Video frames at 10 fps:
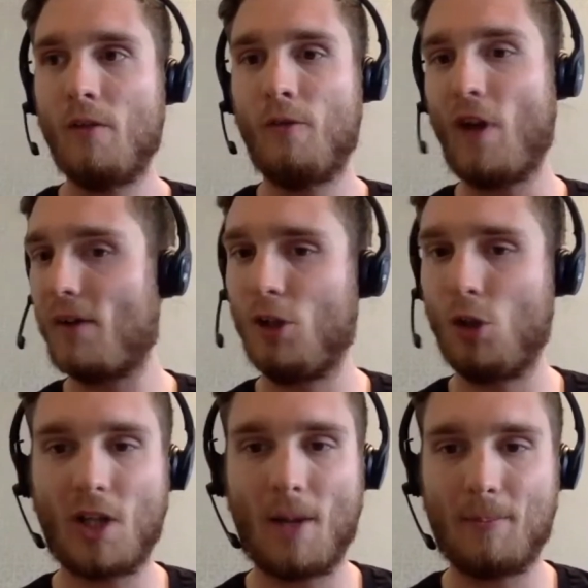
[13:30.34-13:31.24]
Very new
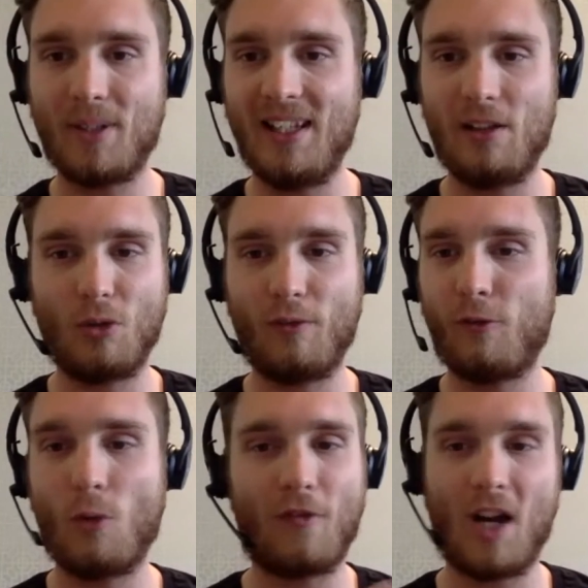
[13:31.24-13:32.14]
company, sort of
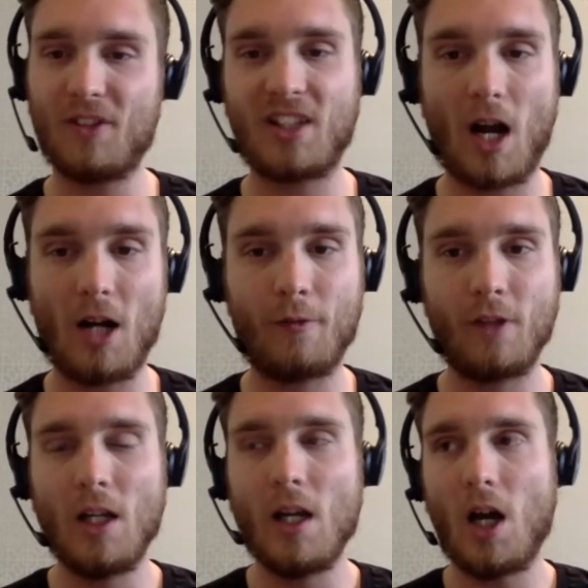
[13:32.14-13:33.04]
four or five staff,
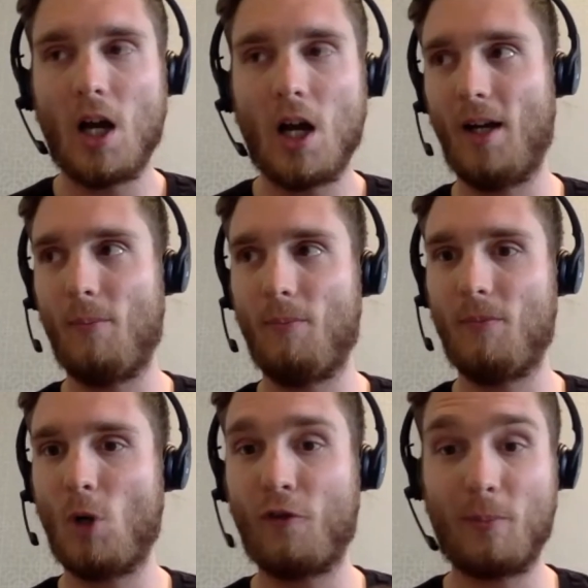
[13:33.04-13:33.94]
um,
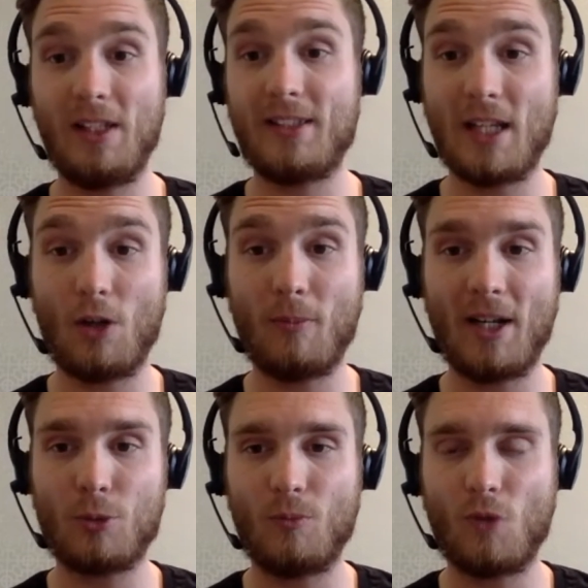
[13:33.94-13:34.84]
offered me sales
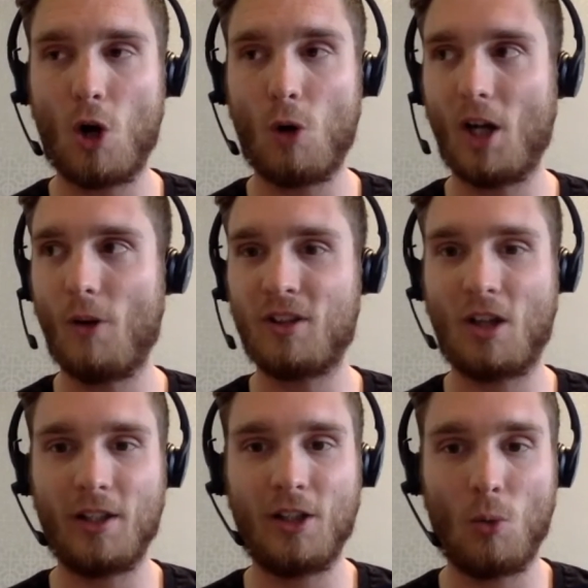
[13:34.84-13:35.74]
management role, and I was
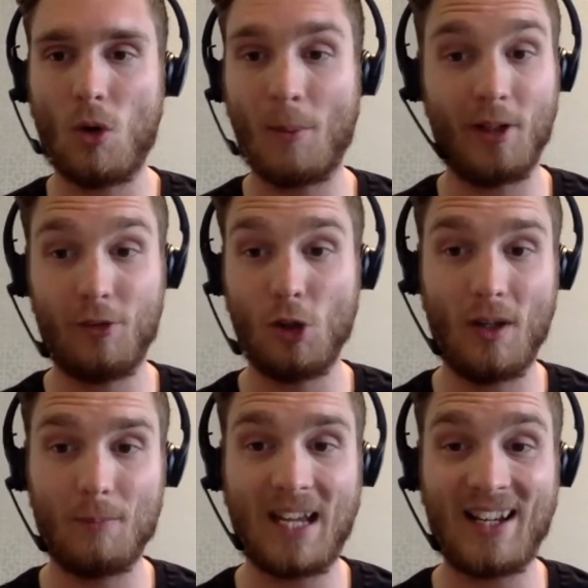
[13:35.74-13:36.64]
like, you know what, I'm going to do
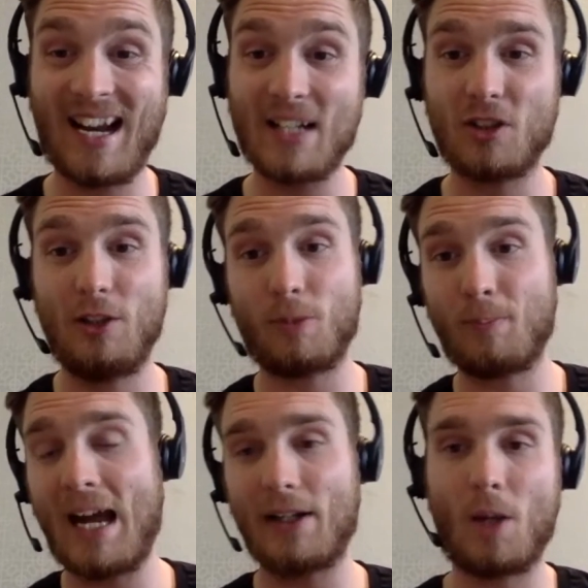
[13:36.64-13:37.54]
it. And I actually just
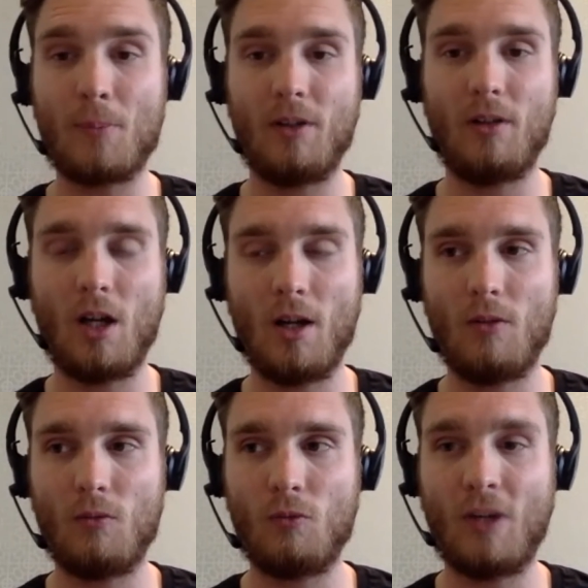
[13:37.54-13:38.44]
packed up and uh,
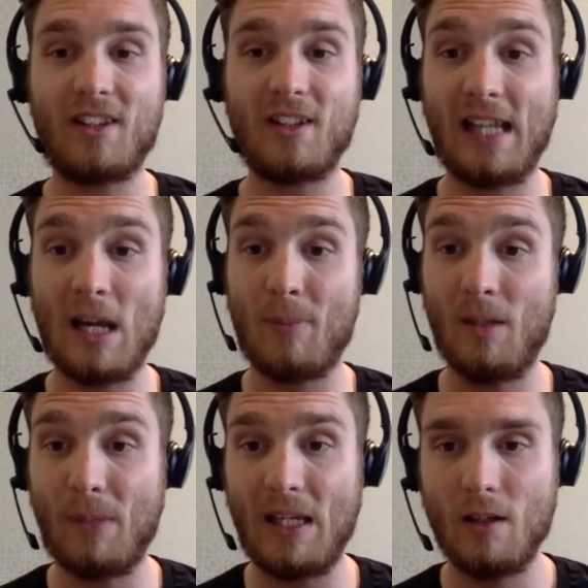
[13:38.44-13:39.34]
rented an
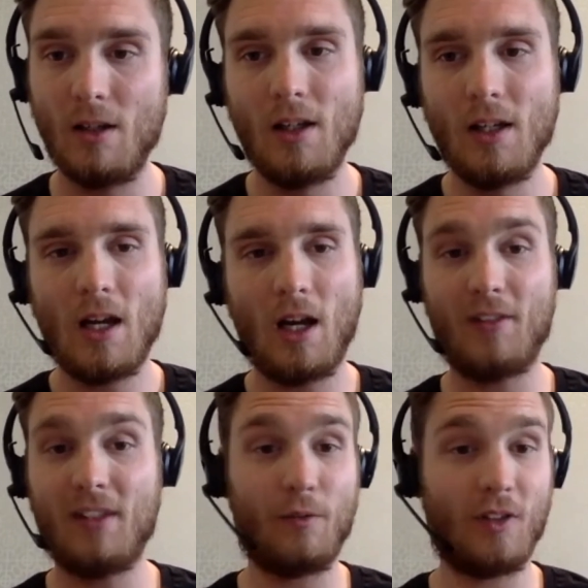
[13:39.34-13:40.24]
Airbnb. Uh,
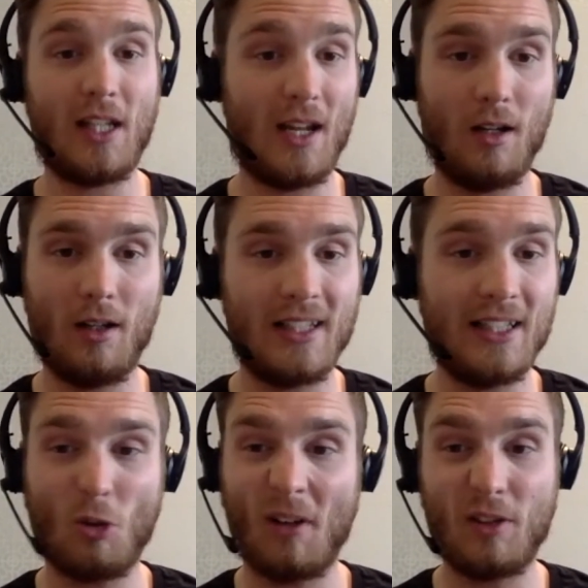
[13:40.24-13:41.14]
didn't even get a leash
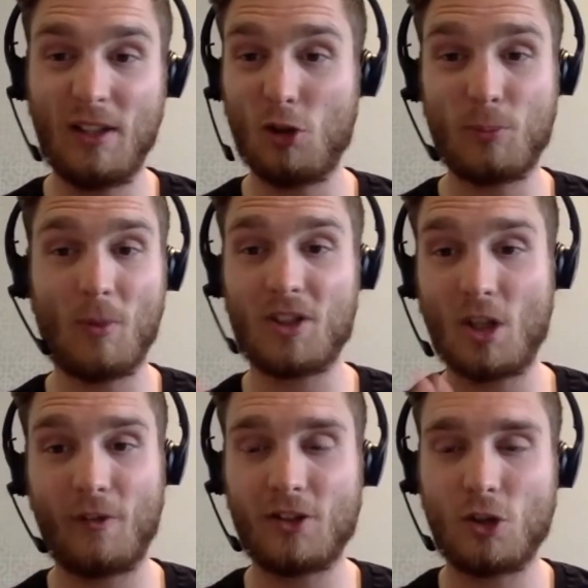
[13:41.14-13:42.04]
or anything, just put my
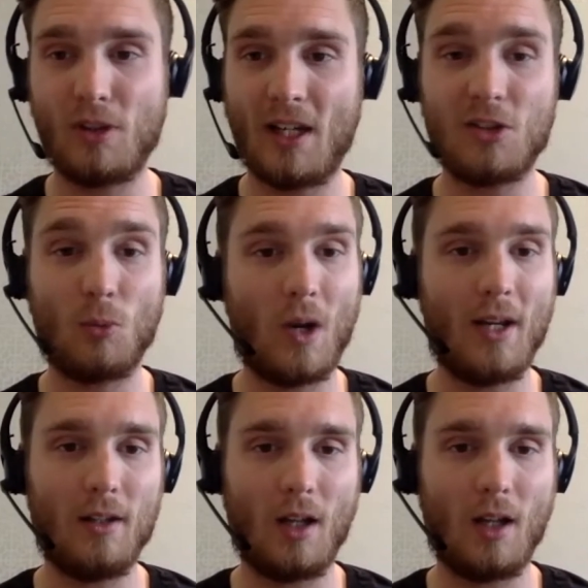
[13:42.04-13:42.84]
stuff in a suitcase and went.